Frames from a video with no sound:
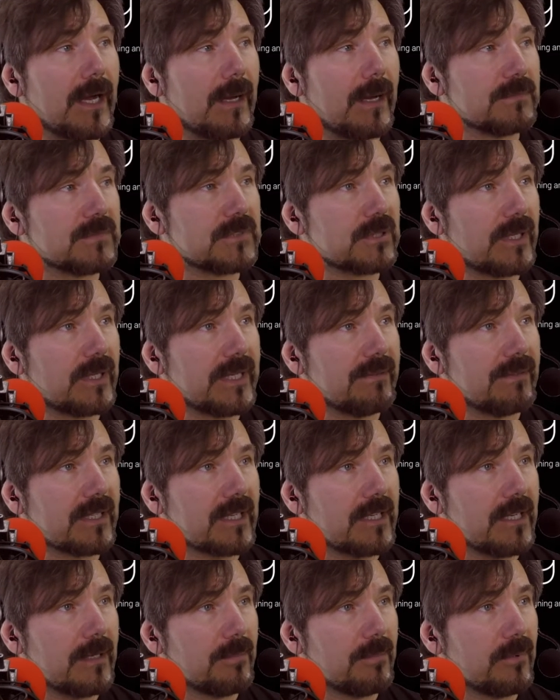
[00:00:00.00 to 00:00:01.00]
So I have a
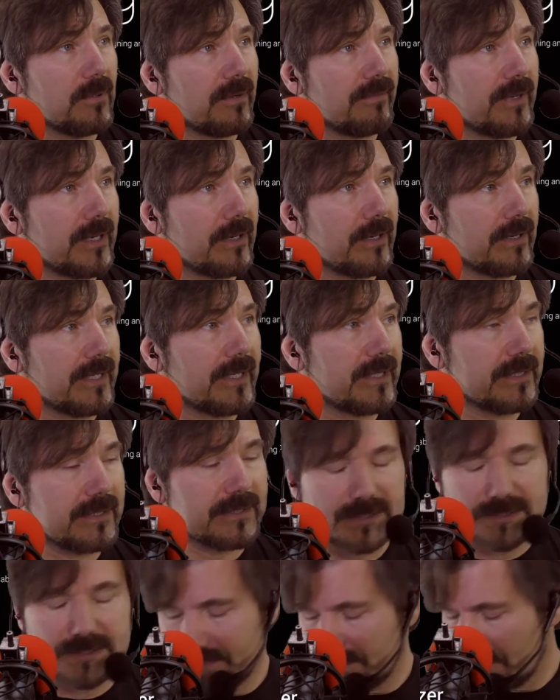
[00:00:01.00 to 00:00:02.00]
couple of
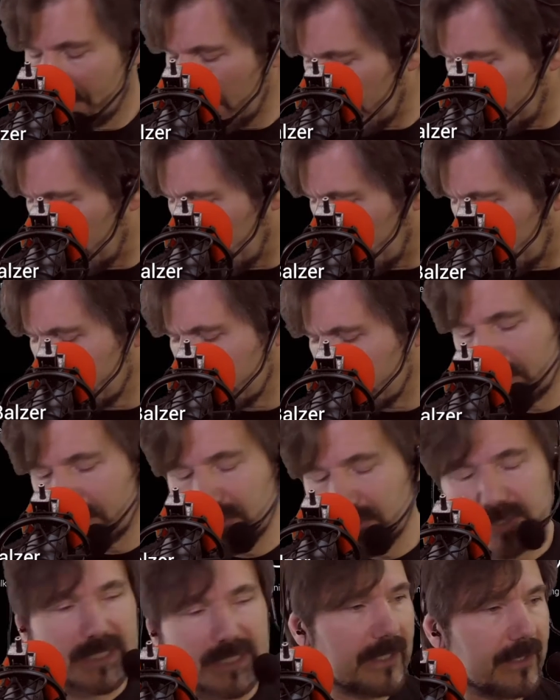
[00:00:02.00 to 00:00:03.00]
areas,
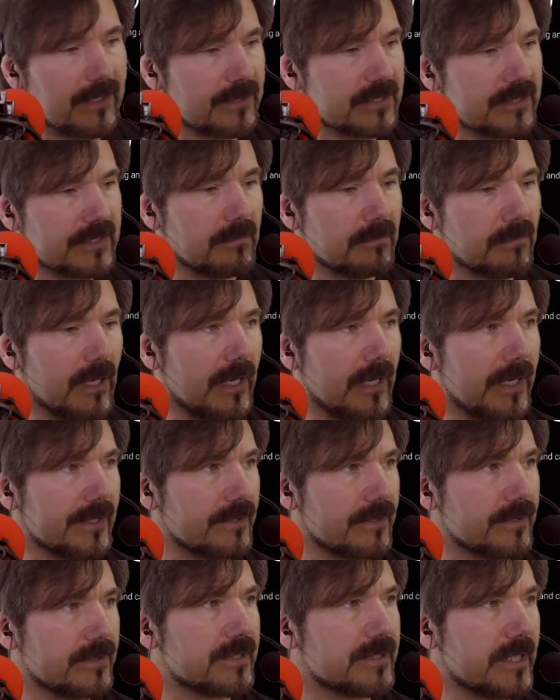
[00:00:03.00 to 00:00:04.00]
put together some
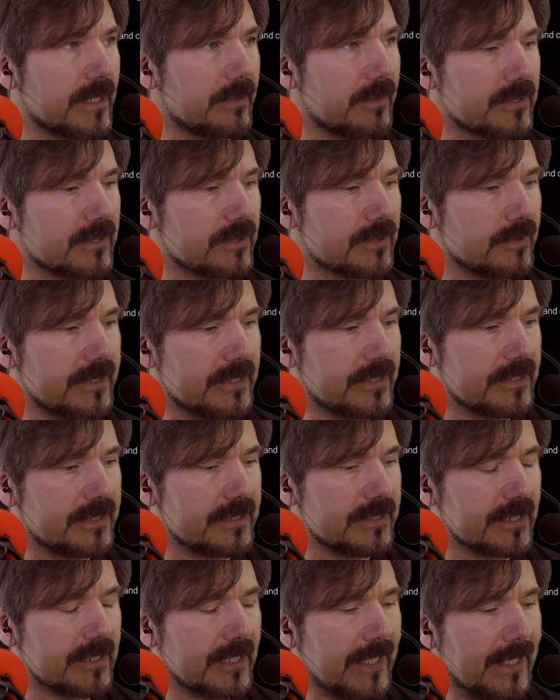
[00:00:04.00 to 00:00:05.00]
models that I was going to
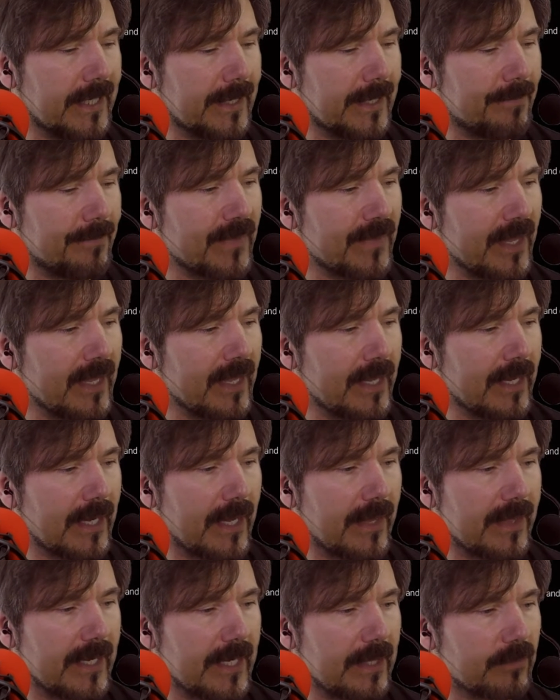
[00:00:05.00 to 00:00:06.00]
scan,
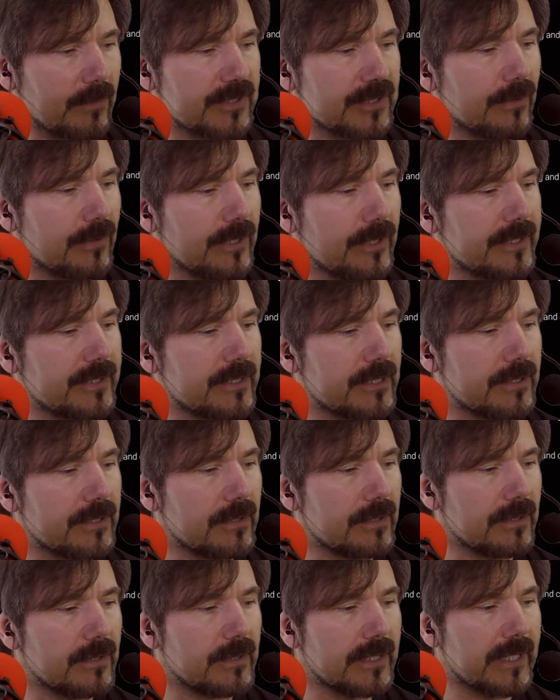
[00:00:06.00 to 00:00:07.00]
and then I was going to
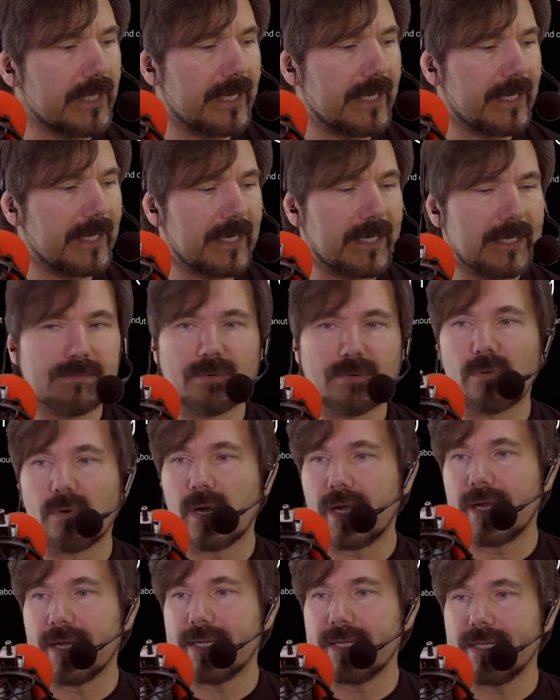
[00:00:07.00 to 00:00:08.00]
look at a
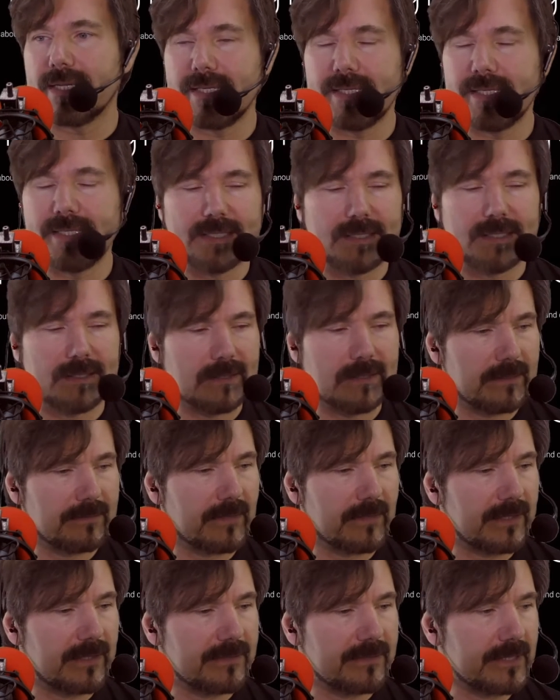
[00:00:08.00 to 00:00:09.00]
variety of
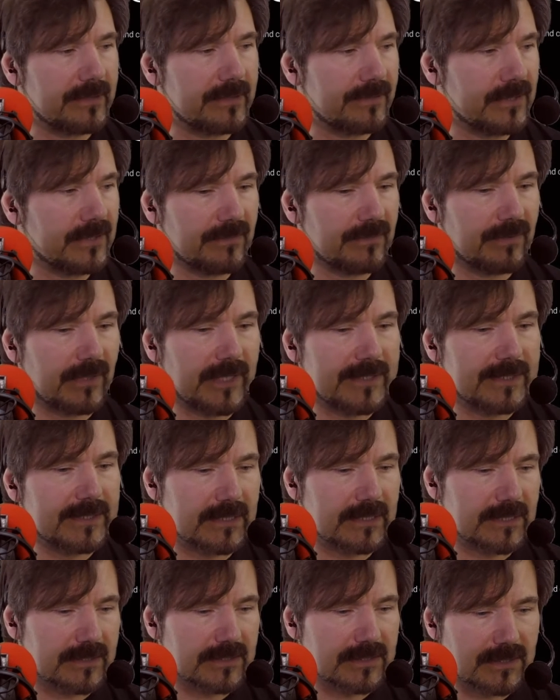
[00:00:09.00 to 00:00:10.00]
different
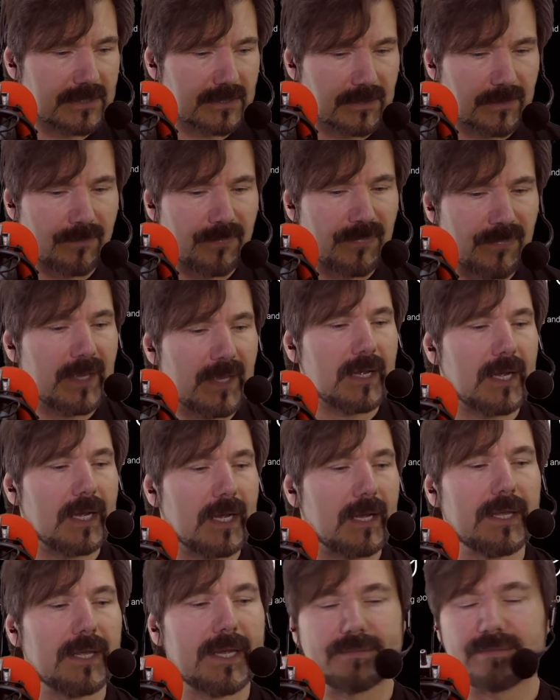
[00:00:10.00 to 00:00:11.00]
devices. So
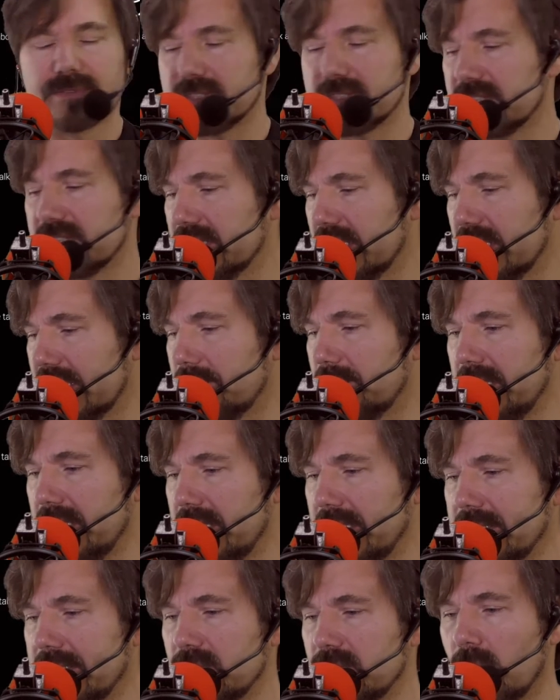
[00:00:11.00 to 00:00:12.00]
I'll have to set up
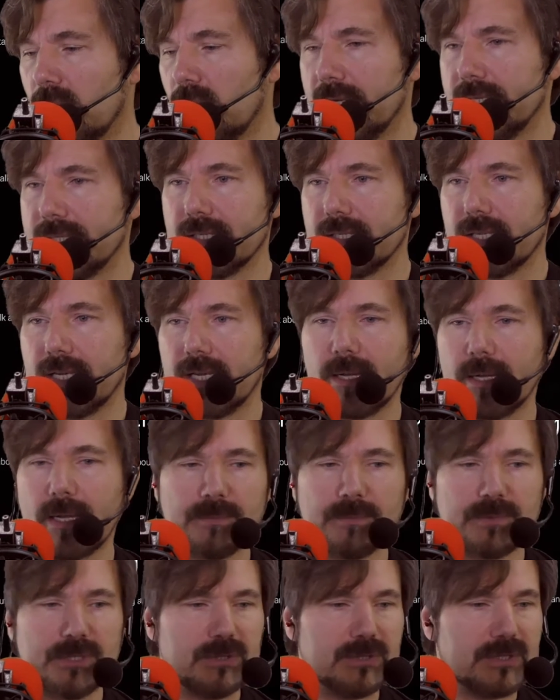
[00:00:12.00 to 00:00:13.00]
each one.
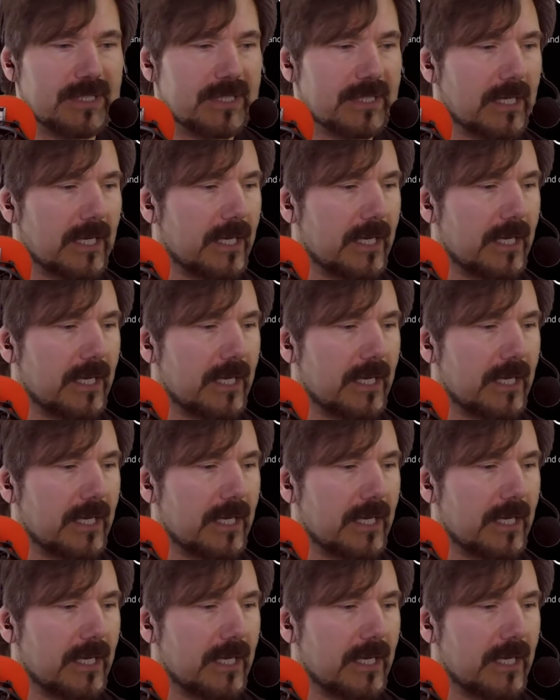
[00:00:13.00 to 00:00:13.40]
I'm using